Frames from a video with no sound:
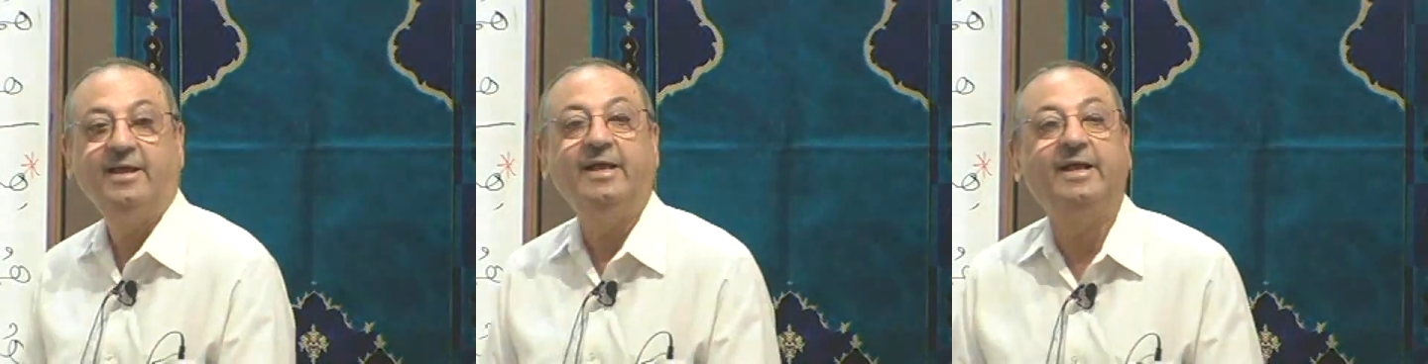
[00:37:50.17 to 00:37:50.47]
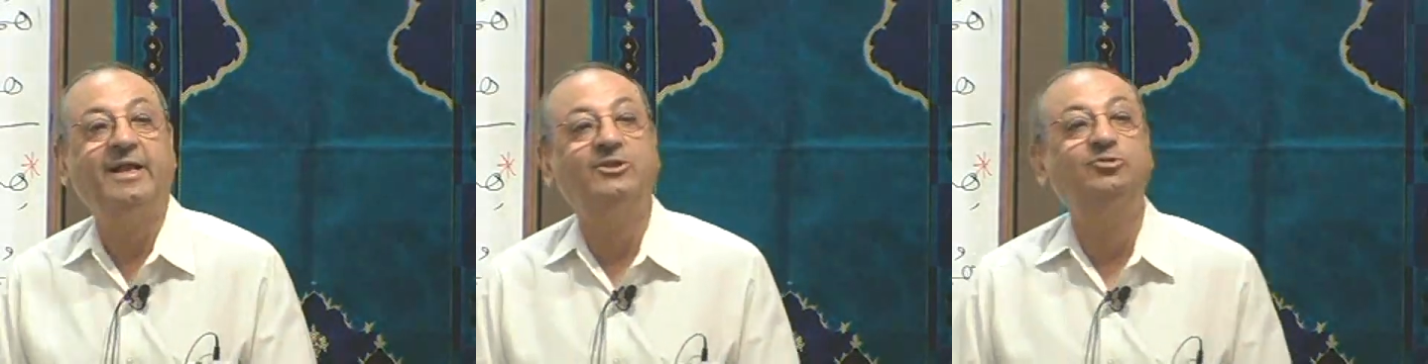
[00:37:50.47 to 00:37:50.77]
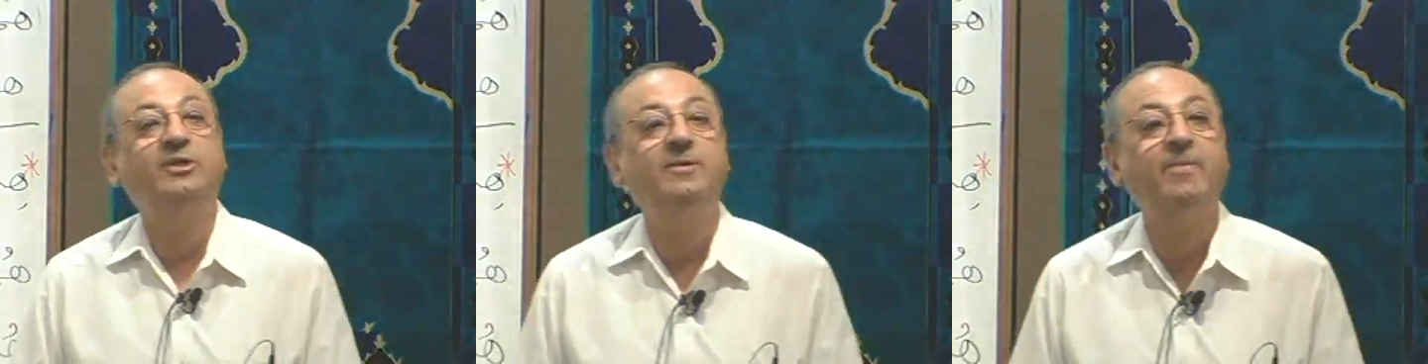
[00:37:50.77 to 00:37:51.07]
it has
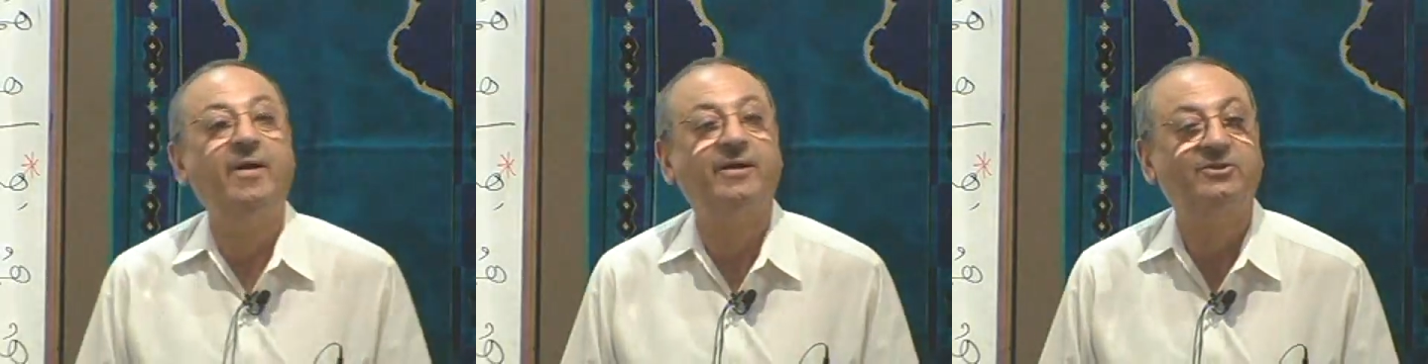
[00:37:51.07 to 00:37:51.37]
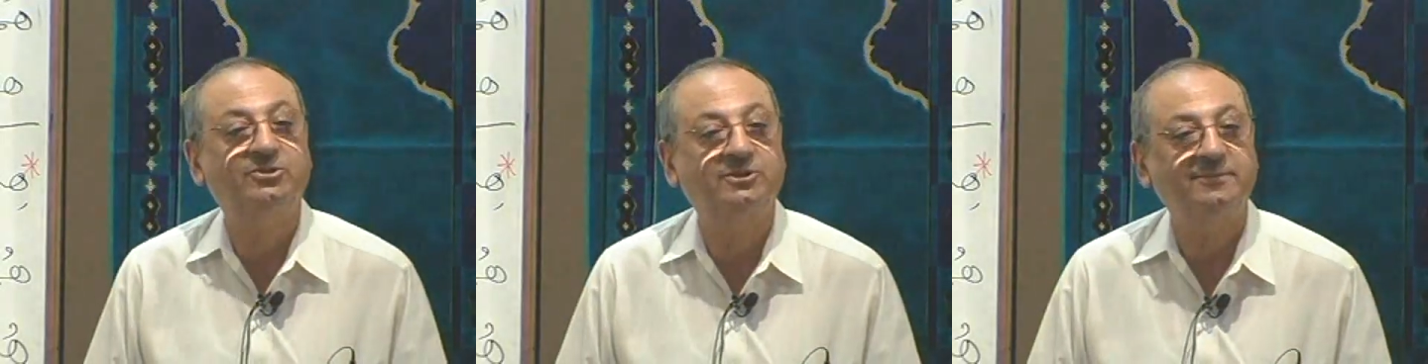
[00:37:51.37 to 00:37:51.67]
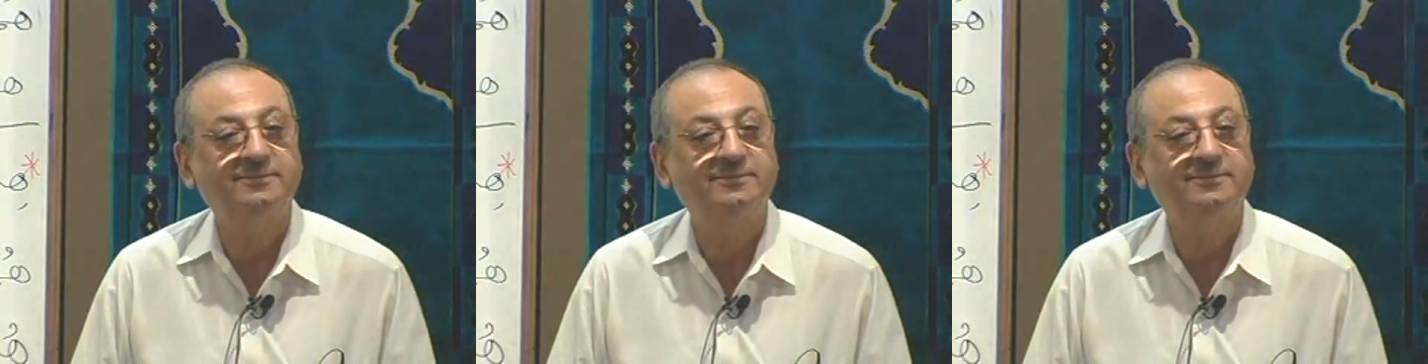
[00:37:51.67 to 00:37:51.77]
3 parts.